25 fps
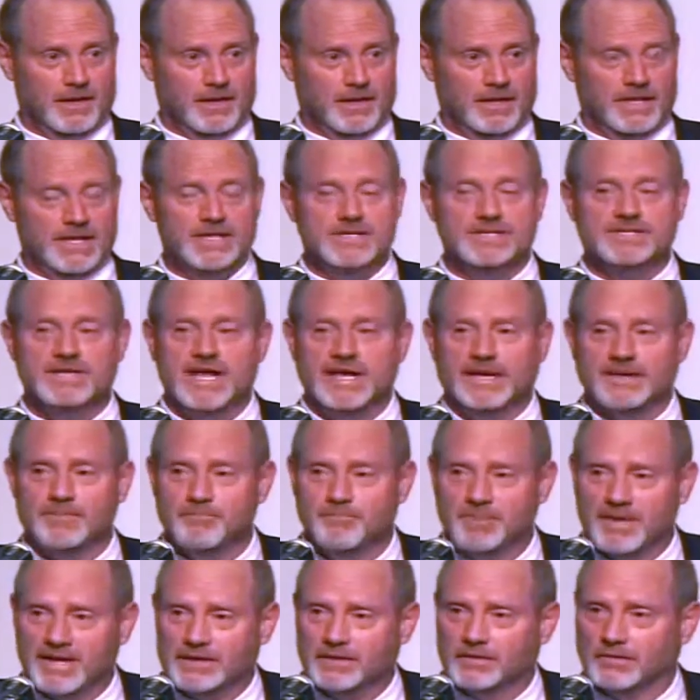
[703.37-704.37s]
He's taking
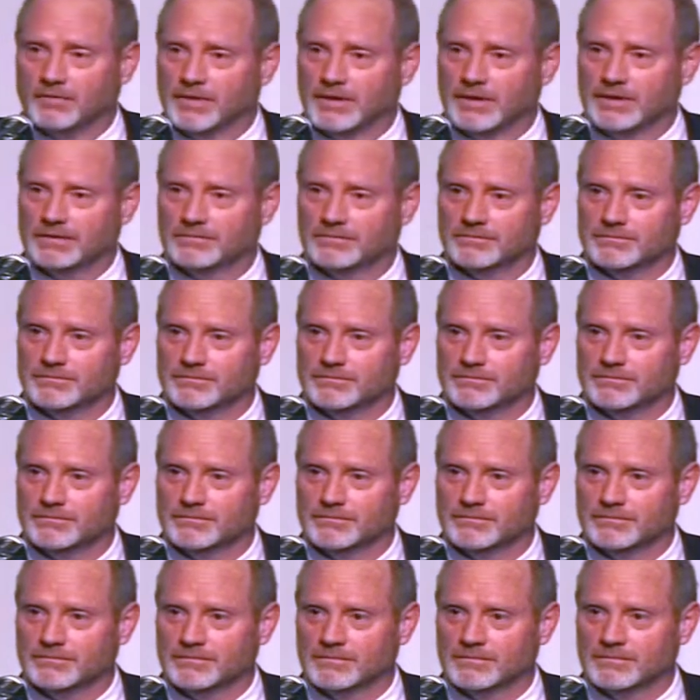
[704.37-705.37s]
Bitcoin.
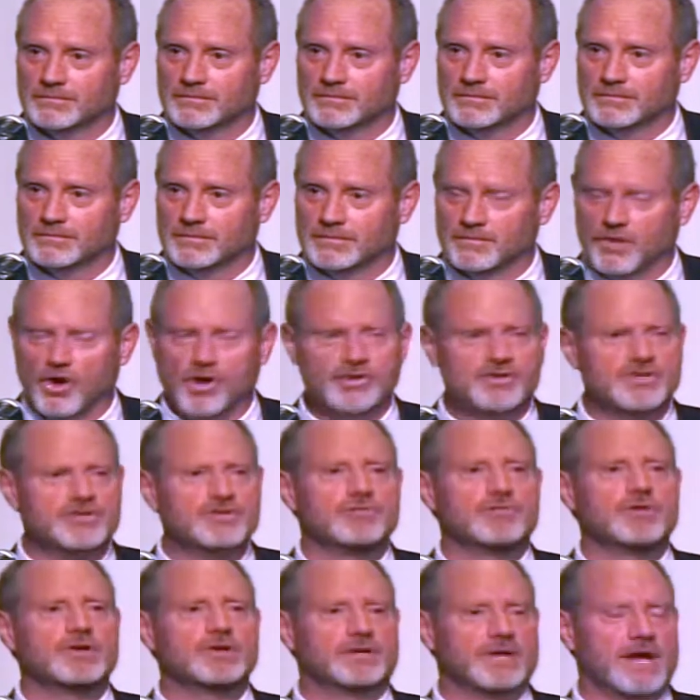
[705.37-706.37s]
Yep. Largest
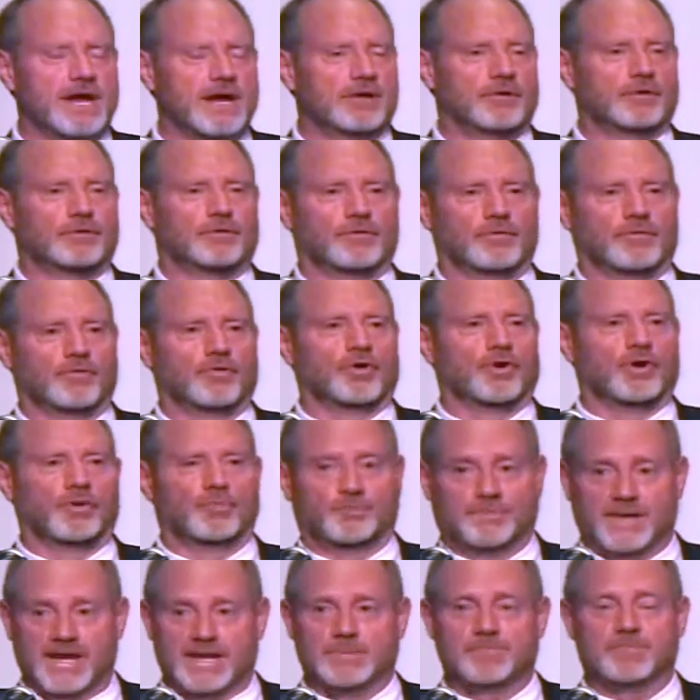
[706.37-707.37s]
retailer in the
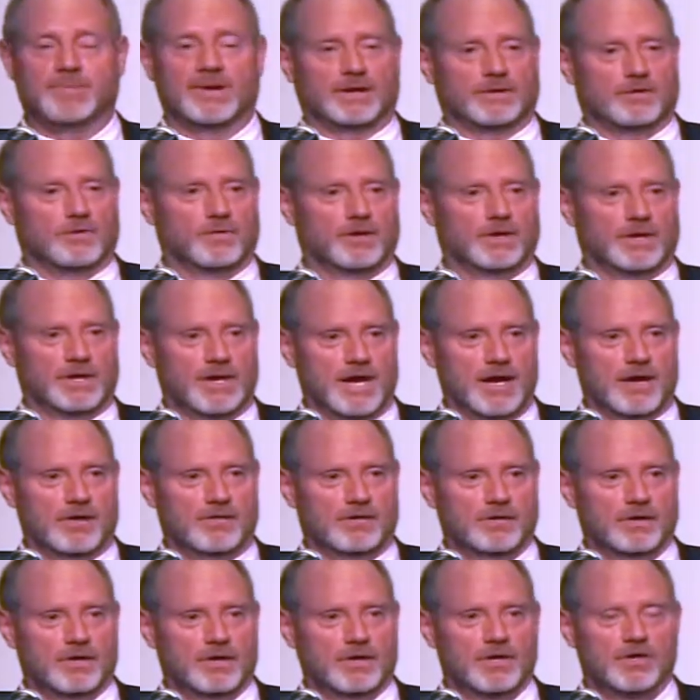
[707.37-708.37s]
world taking Bitcoin now.
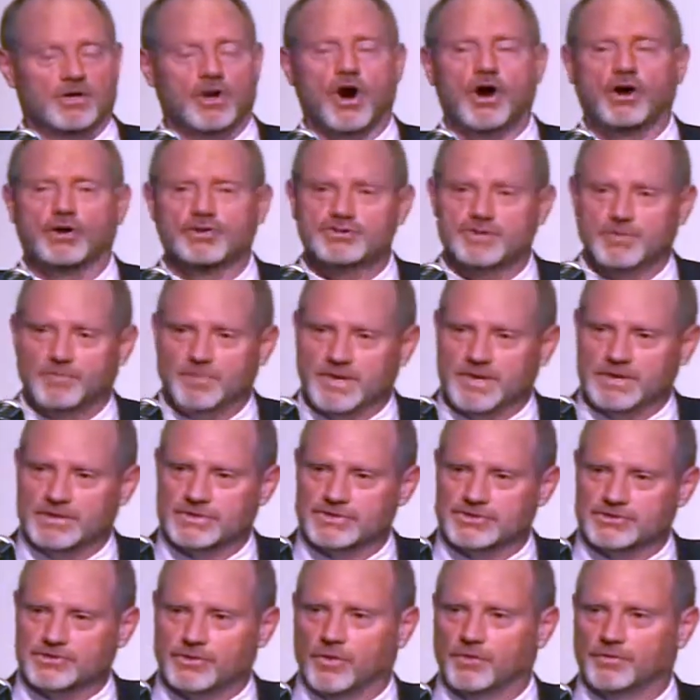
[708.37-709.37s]
Cars are being
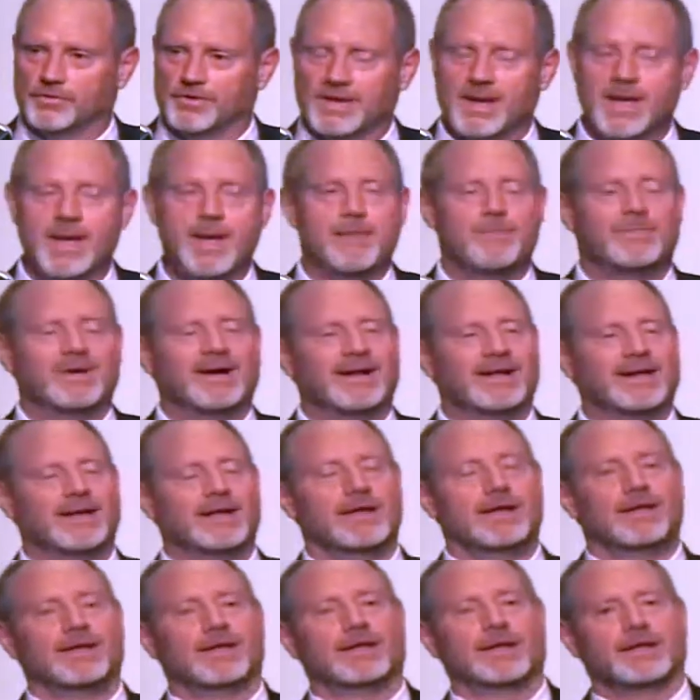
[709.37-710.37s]
sold. But
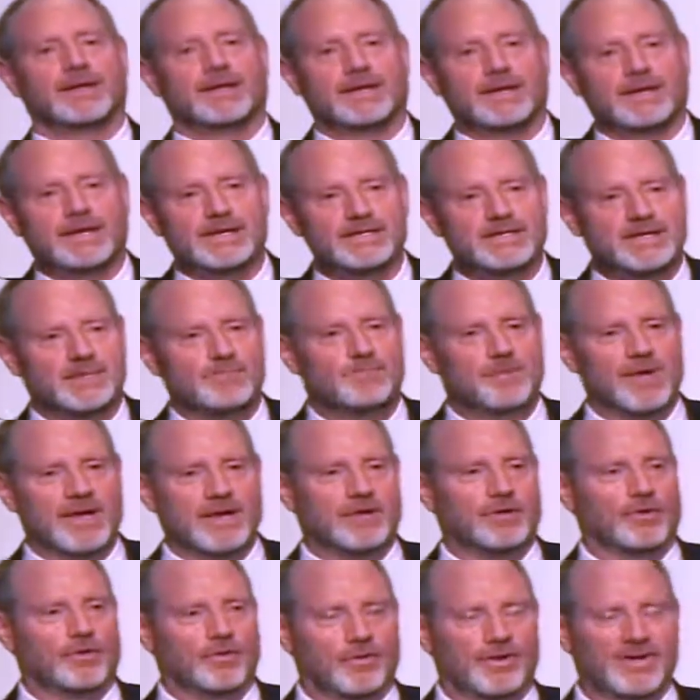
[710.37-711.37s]
is it
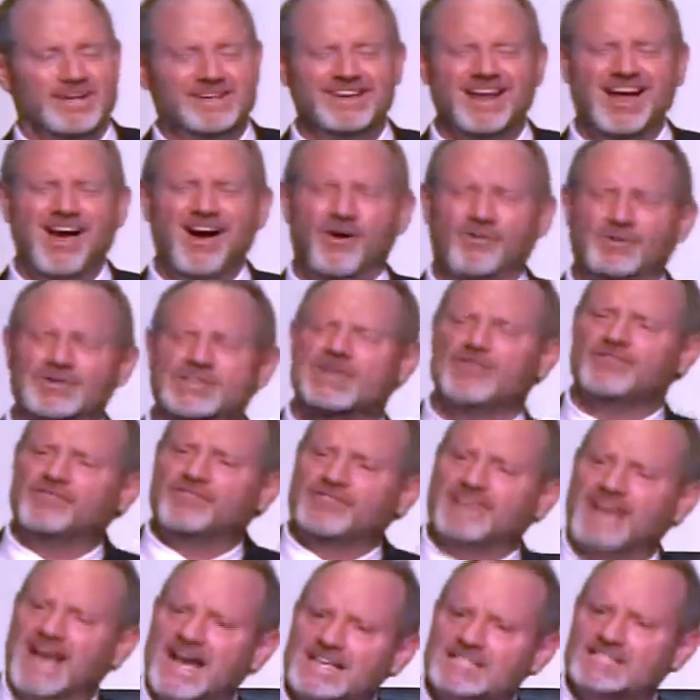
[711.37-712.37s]
Bitcoin? No, it's the
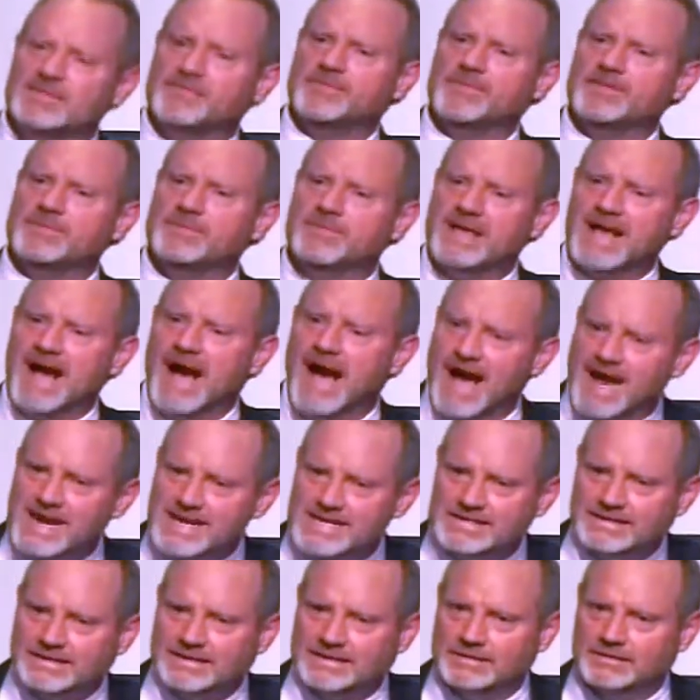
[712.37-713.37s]
philosophy
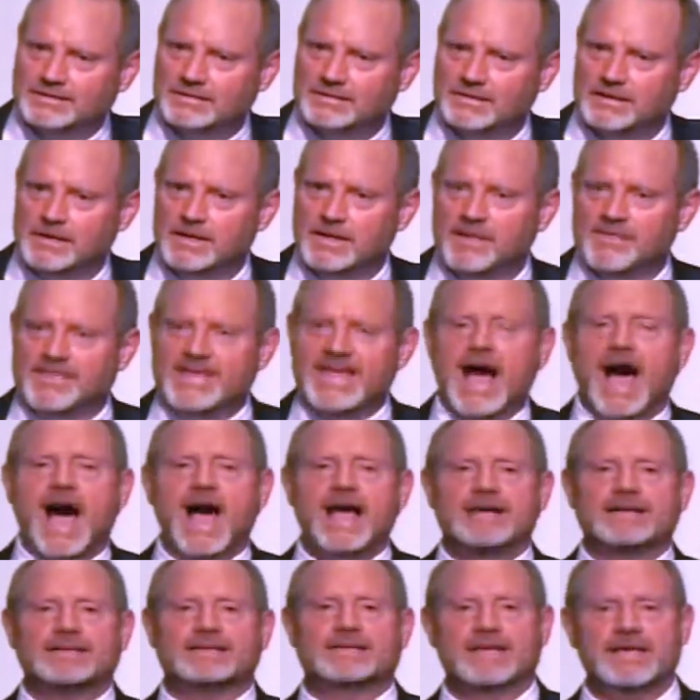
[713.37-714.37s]
behind it. The
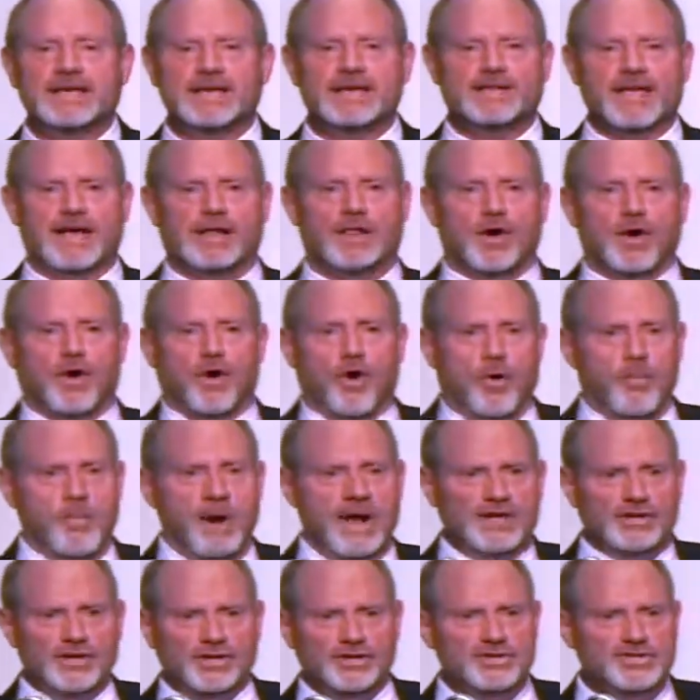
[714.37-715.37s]
idea that, oh my
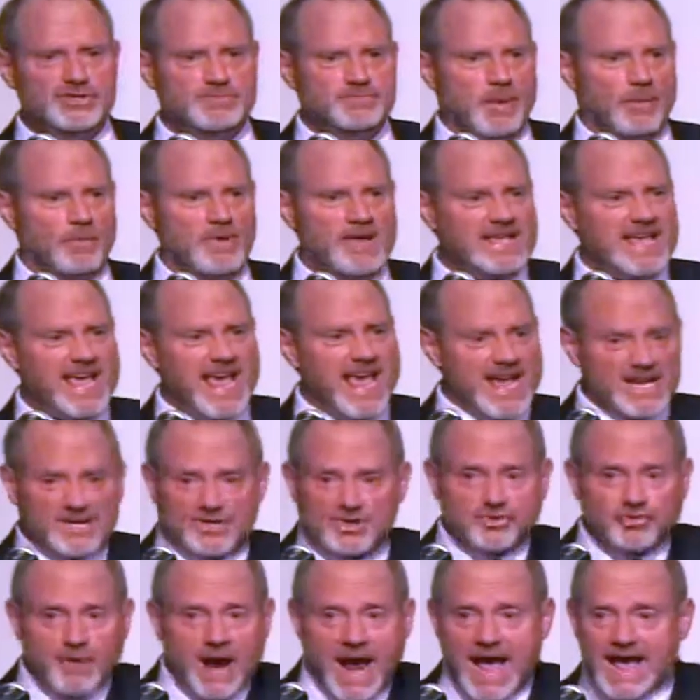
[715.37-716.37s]
goodness, but we can't
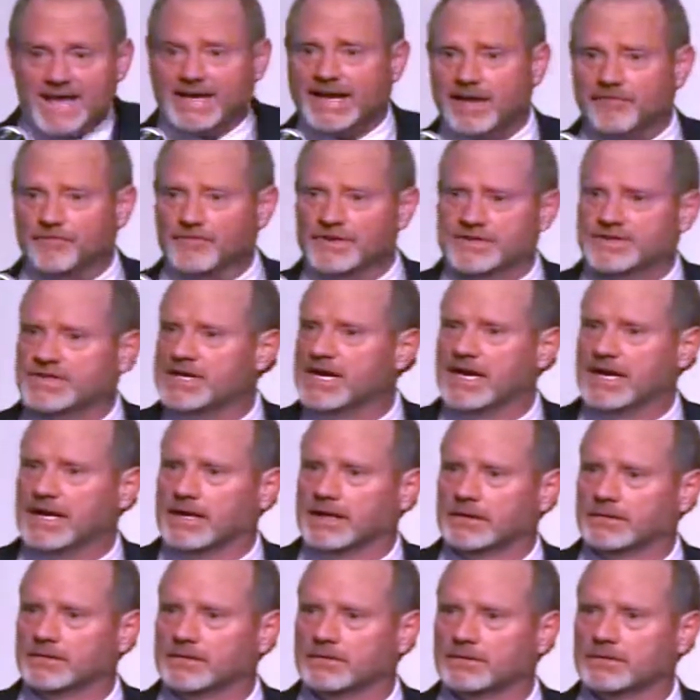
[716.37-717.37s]
track
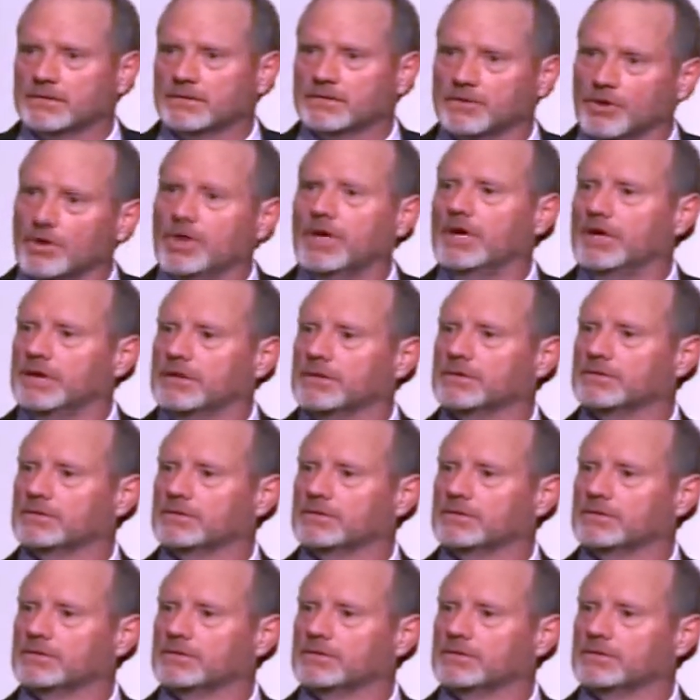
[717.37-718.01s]
everything. Good.